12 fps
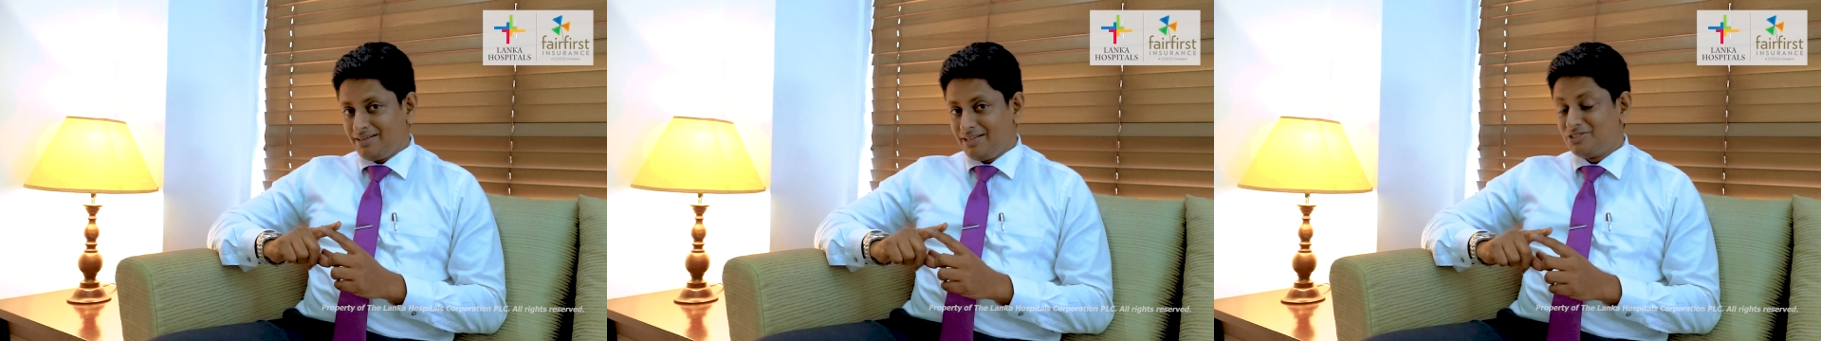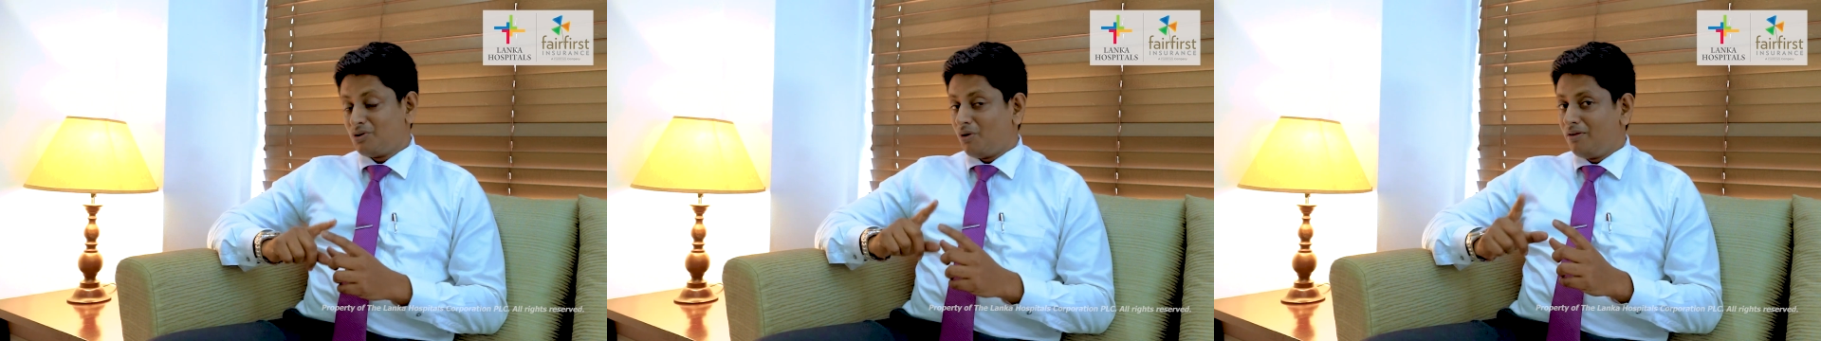
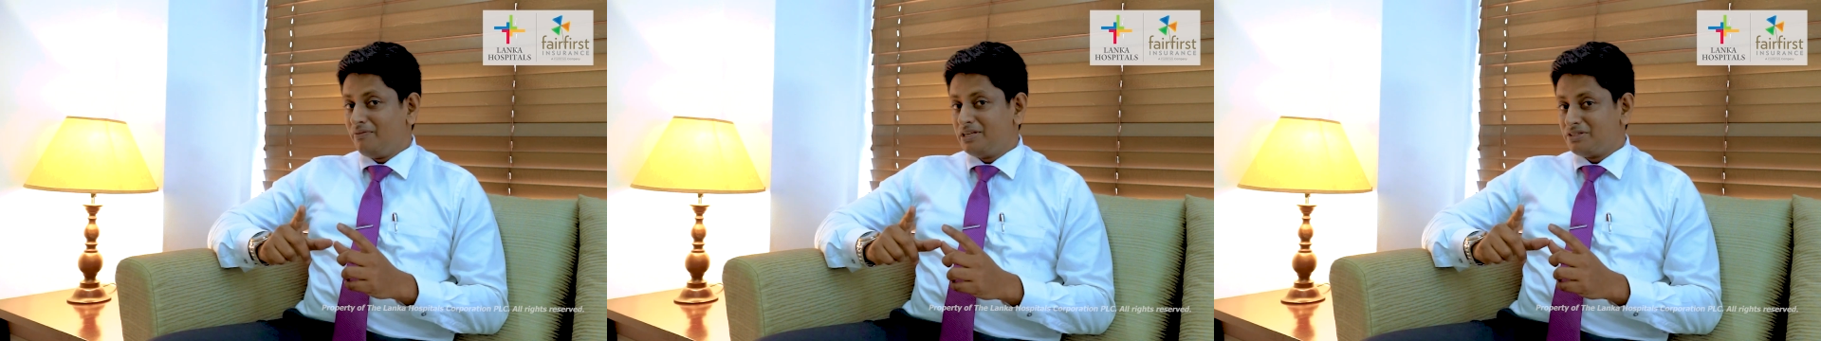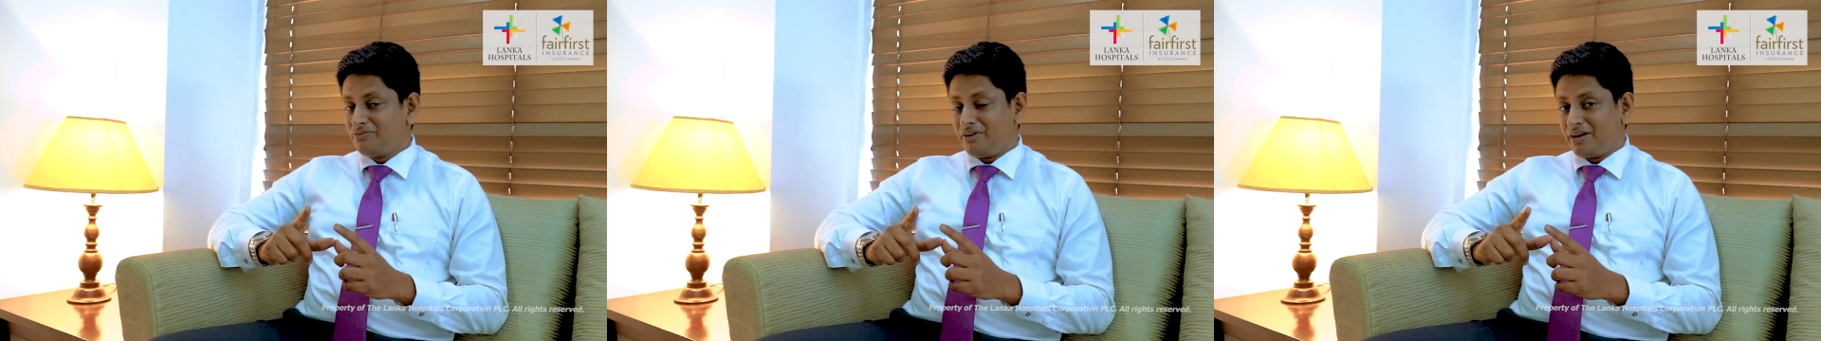it's
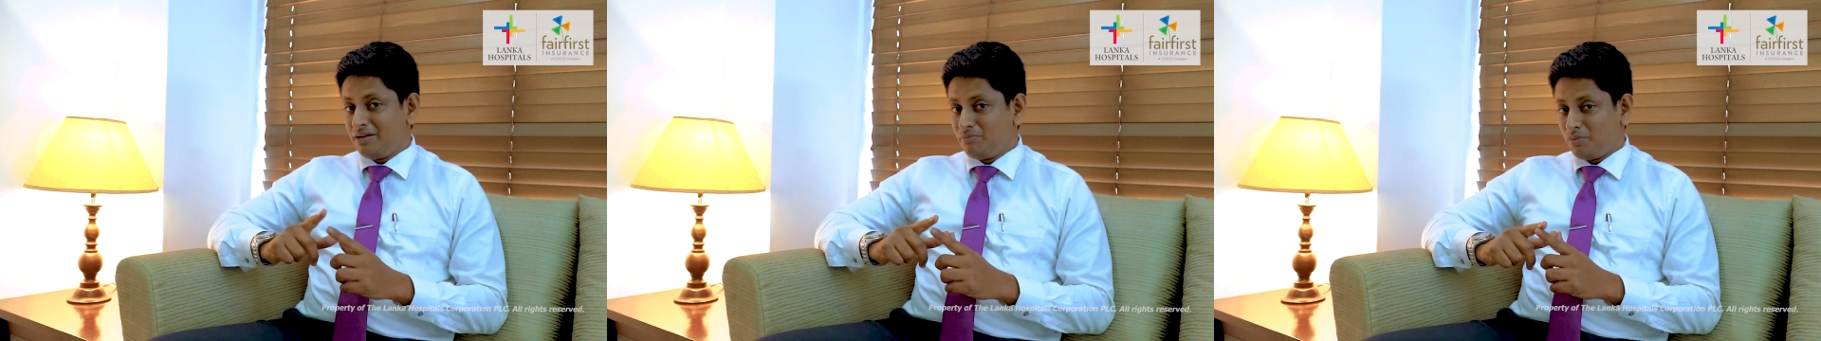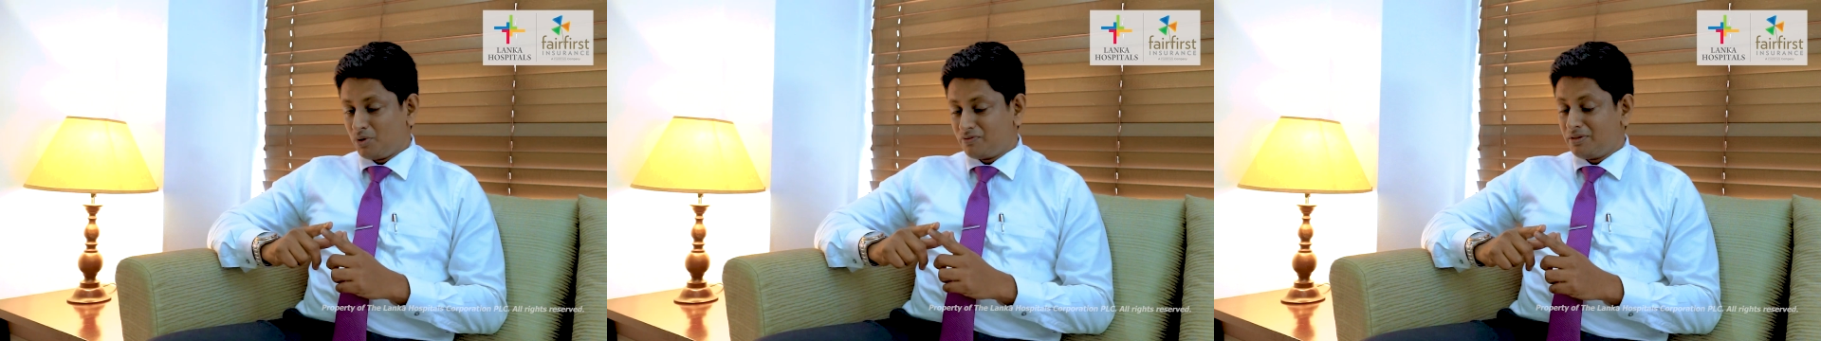always very
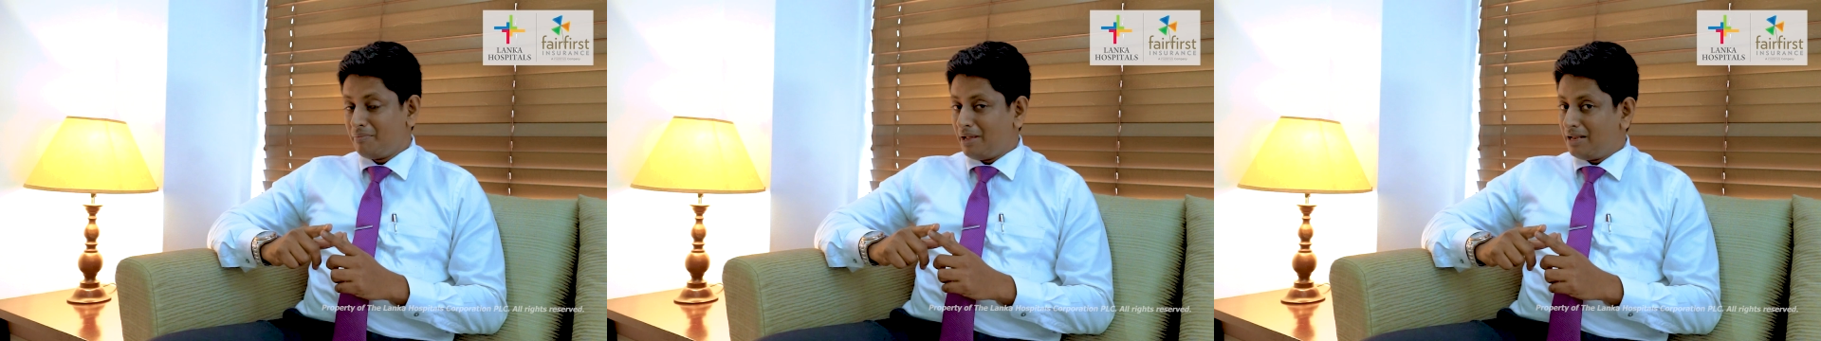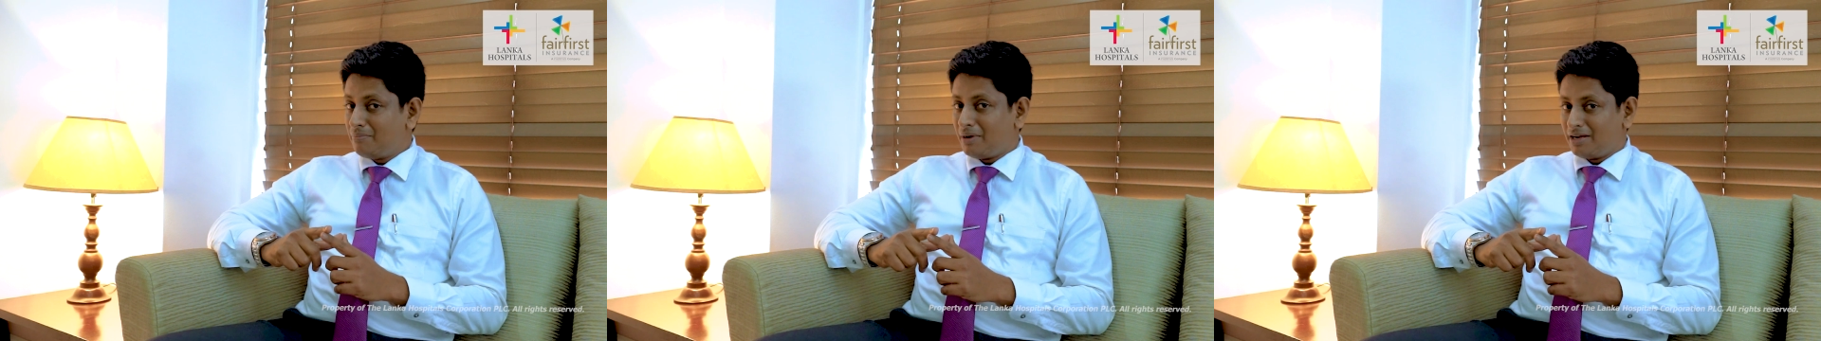important for the
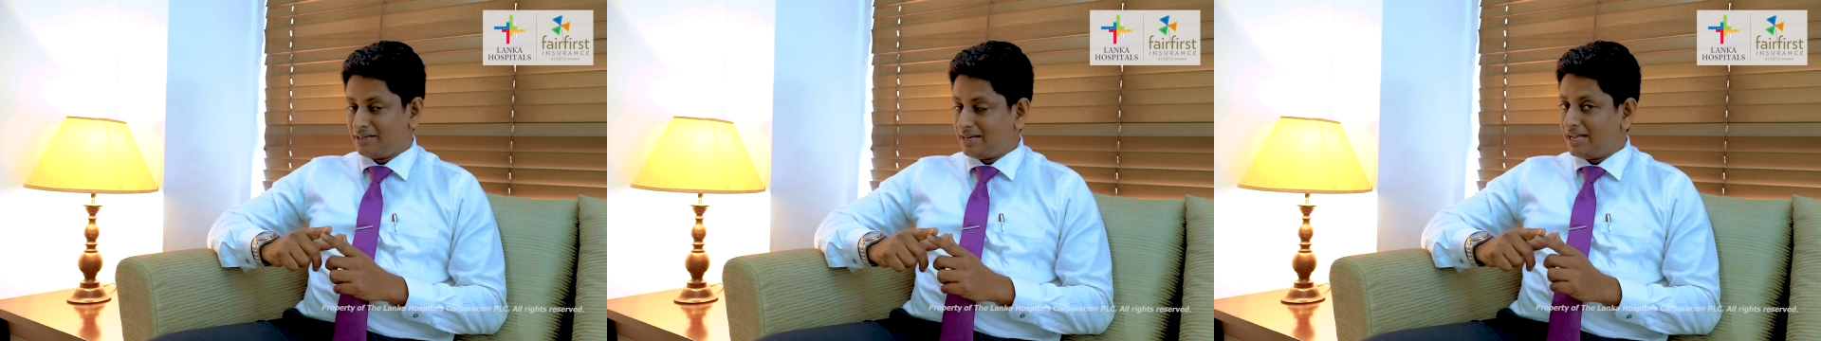male partner